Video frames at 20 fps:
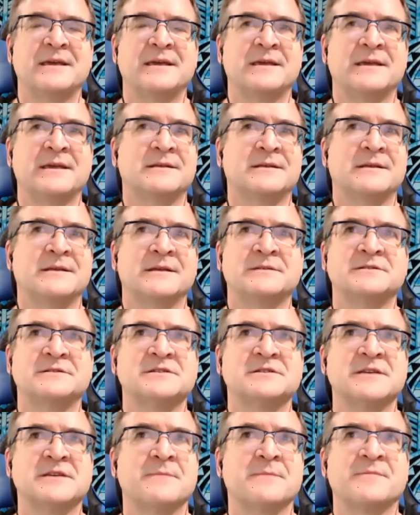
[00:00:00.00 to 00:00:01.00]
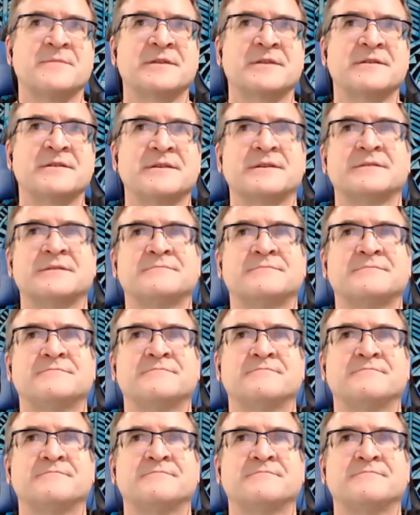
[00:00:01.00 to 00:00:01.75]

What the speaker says: it's just something that,